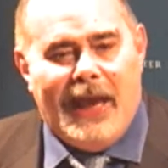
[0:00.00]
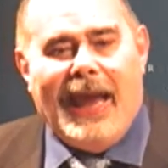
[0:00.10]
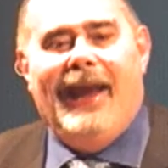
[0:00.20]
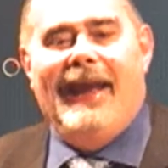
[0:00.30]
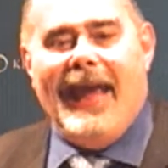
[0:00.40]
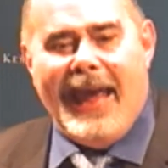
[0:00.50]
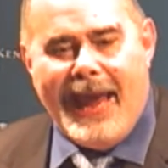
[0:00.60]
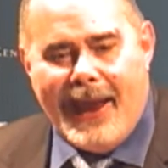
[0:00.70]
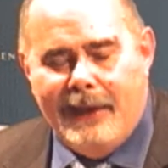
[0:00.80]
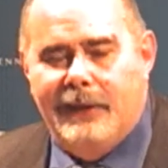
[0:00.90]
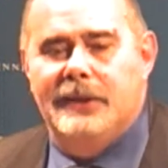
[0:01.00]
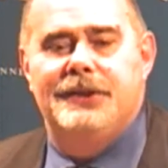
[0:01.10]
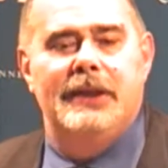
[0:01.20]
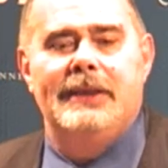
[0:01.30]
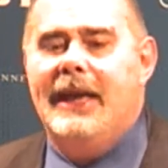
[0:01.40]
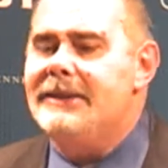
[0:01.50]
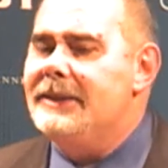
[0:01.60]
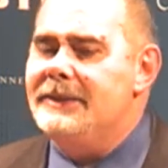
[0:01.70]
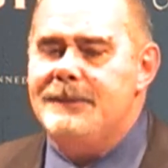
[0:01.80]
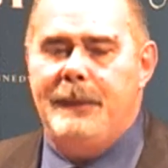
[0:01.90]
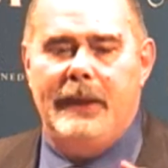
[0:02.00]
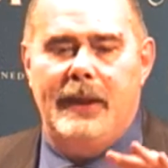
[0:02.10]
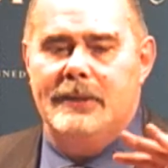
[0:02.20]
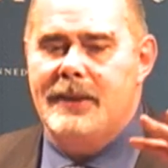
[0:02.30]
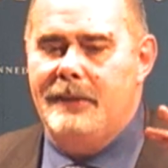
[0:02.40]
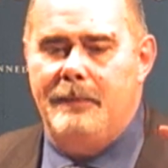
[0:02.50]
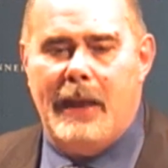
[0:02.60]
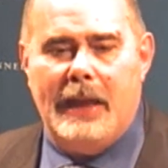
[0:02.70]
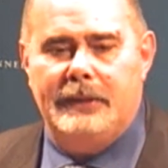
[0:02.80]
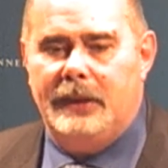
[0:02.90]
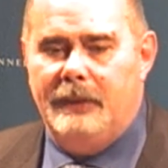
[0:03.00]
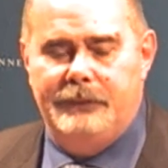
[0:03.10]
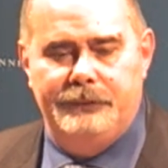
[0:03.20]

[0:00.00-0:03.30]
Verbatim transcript: again, she doesn't speak as the mother of,